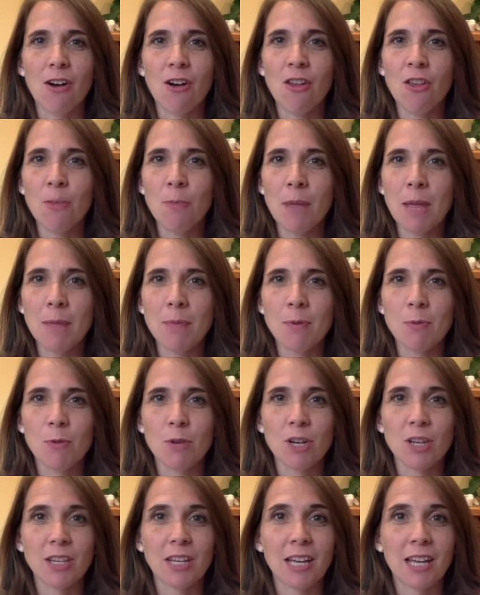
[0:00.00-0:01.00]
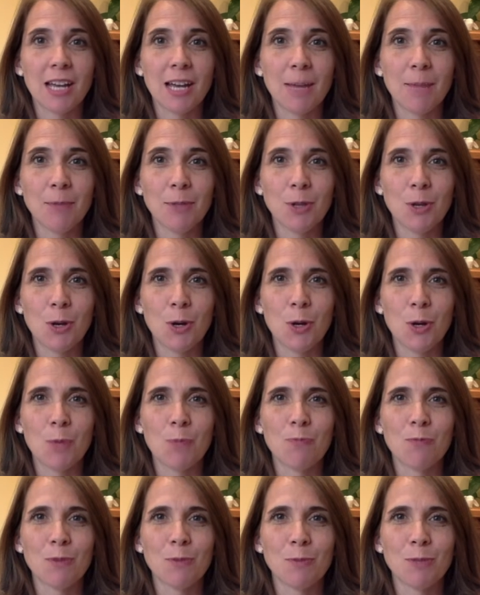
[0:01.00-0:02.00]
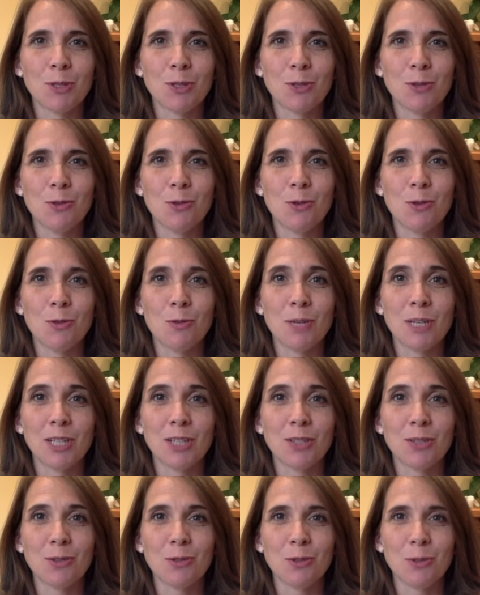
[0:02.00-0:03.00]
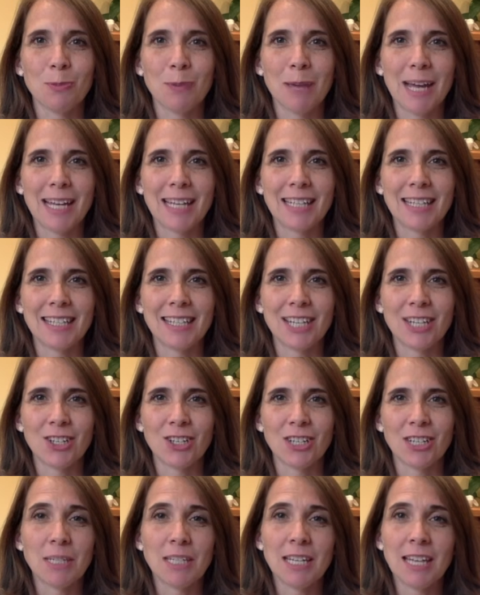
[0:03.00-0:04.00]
all the paperwork that comes home from school once school's back in session.